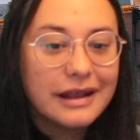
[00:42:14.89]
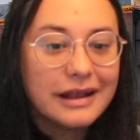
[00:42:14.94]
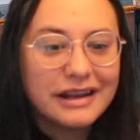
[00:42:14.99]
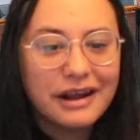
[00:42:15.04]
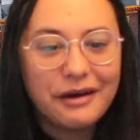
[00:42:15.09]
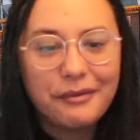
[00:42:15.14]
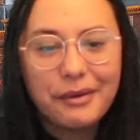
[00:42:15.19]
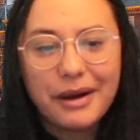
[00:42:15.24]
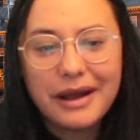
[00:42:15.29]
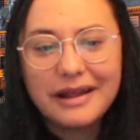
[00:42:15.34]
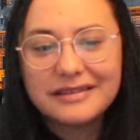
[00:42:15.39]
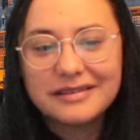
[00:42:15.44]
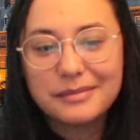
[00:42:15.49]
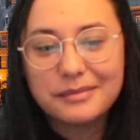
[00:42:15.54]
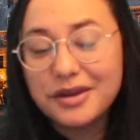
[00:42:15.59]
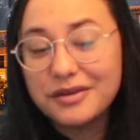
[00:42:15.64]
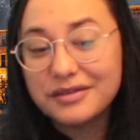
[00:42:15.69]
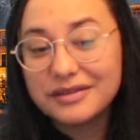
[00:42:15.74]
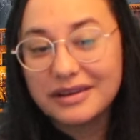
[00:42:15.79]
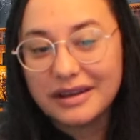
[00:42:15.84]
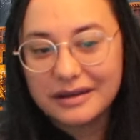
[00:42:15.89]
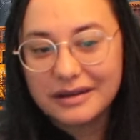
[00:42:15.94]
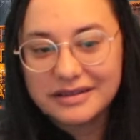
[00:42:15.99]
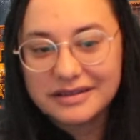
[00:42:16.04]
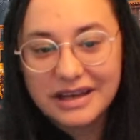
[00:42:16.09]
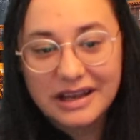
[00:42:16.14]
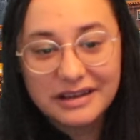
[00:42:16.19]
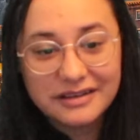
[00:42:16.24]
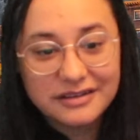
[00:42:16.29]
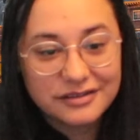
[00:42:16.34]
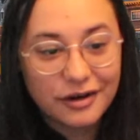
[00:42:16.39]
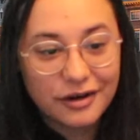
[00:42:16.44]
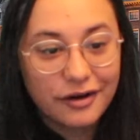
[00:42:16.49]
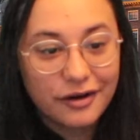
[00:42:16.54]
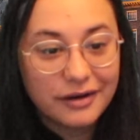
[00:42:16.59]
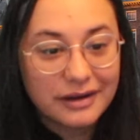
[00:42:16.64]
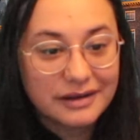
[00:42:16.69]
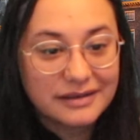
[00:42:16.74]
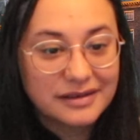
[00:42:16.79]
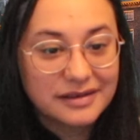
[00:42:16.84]
Now add some music. Chances
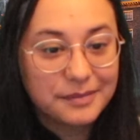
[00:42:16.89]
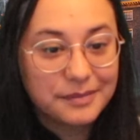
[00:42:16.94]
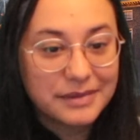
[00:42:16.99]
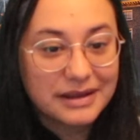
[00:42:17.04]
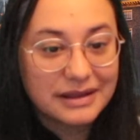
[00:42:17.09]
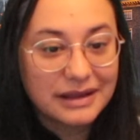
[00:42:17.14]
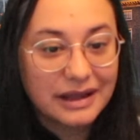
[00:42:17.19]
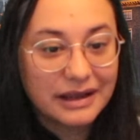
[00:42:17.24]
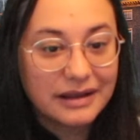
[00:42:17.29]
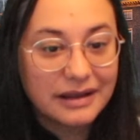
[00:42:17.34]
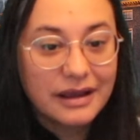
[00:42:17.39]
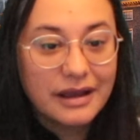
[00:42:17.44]
are it's something like